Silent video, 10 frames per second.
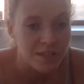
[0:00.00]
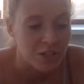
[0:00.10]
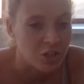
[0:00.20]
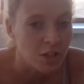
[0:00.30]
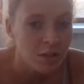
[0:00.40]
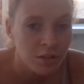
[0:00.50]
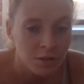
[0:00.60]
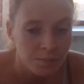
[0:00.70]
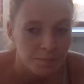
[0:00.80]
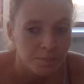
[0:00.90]
be
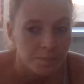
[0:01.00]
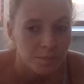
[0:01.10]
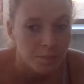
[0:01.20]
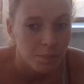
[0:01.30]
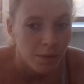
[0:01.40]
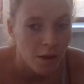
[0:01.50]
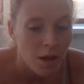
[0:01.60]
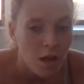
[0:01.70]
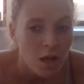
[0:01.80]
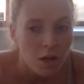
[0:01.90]
positioned?
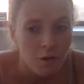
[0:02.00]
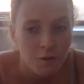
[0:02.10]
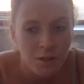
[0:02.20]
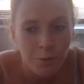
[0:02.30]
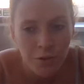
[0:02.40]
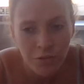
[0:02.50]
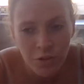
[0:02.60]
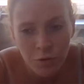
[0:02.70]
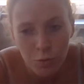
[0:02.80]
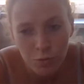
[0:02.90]
Lucy,
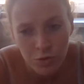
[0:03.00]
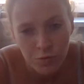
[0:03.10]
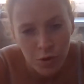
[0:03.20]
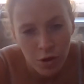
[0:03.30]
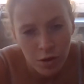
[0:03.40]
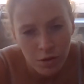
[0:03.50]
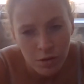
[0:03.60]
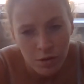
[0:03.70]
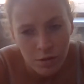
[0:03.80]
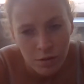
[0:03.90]
what's the torch for?